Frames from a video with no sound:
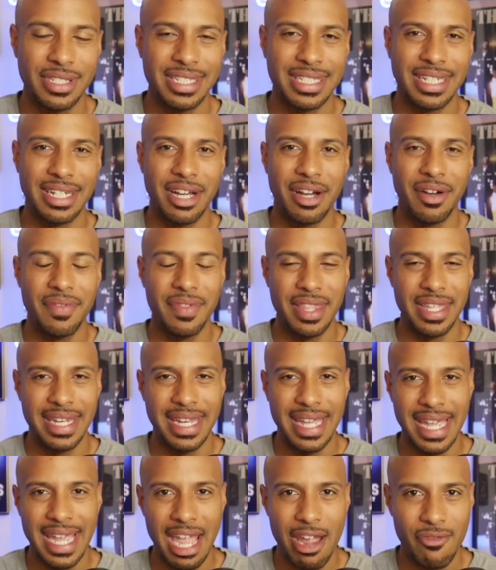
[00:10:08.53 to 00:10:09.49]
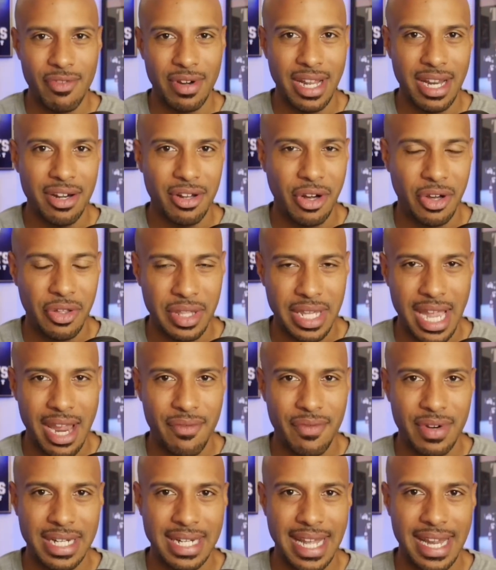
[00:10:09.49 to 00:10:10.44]
listen of the day every day to all the
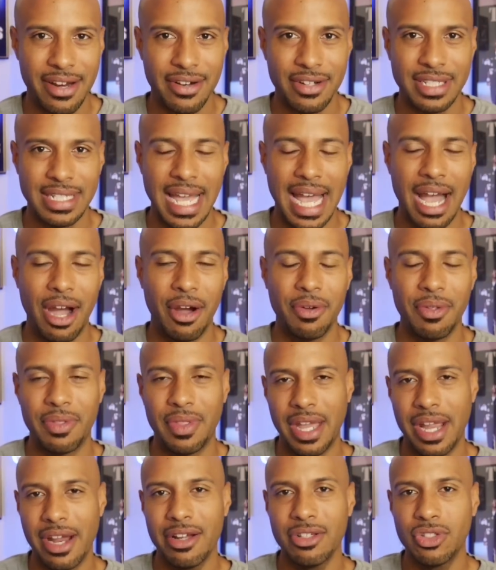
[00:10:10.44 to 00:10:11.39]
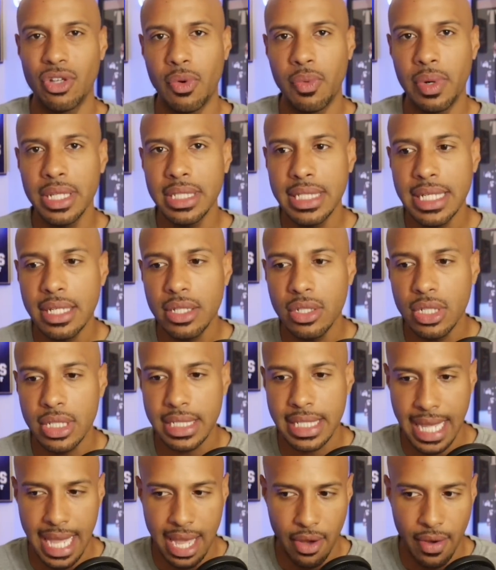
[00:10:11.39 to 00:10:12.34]
everydayers out there. So I want to take a
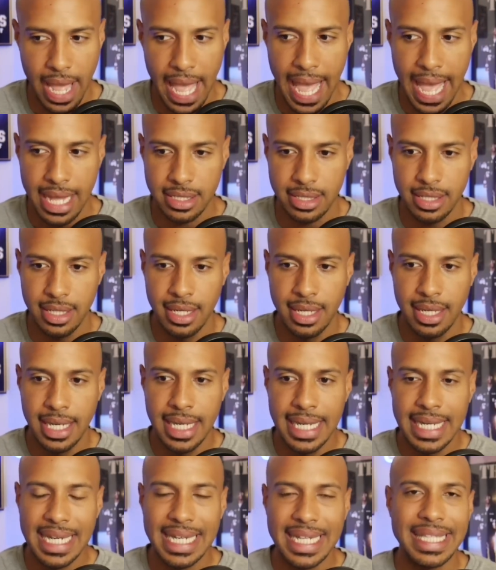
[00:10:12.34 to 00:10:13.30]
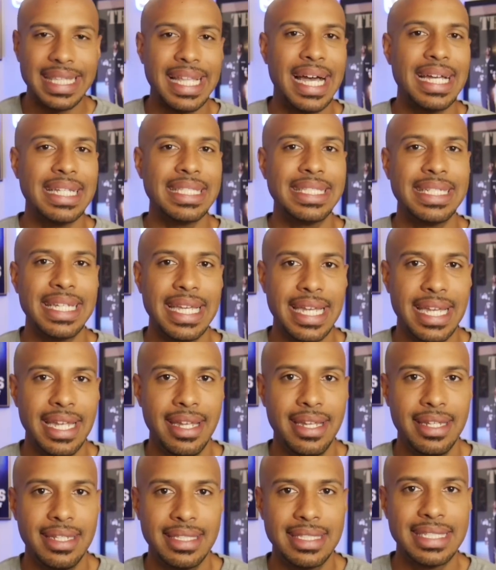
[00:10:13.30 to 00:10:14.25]
look now at
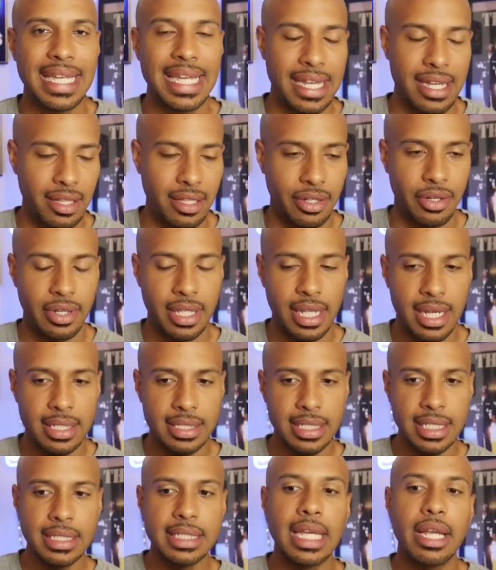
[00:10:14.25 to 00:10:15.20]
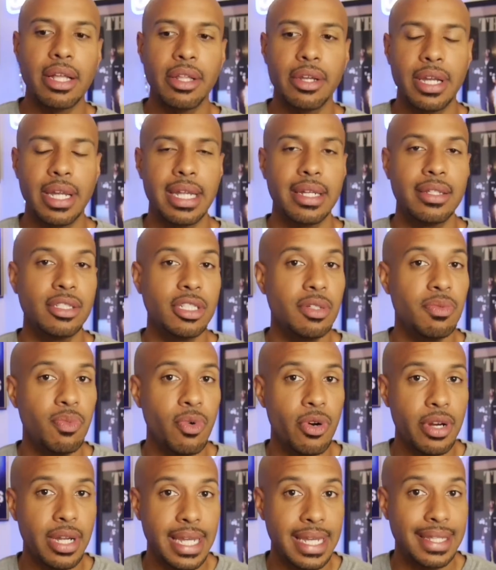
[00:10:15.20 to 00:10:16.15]
Alontae Taylor. Alontae Taylor getting some
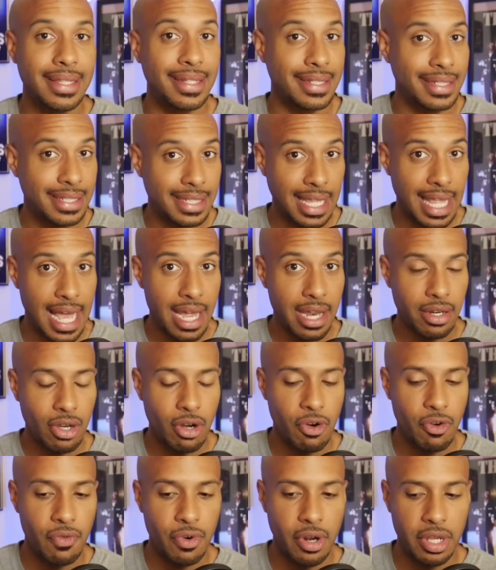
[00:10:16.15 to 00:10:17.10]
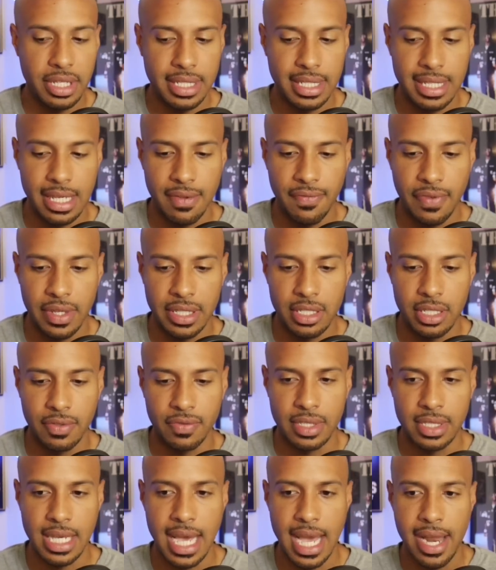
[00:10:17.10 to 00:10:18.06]
work in the slot over on the
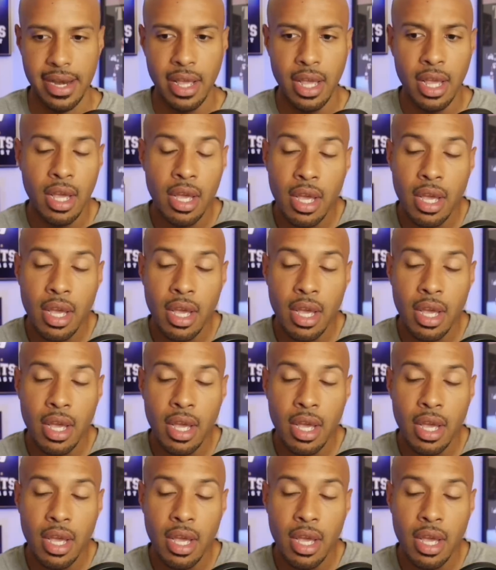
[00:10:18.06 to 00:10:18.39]
defensive side.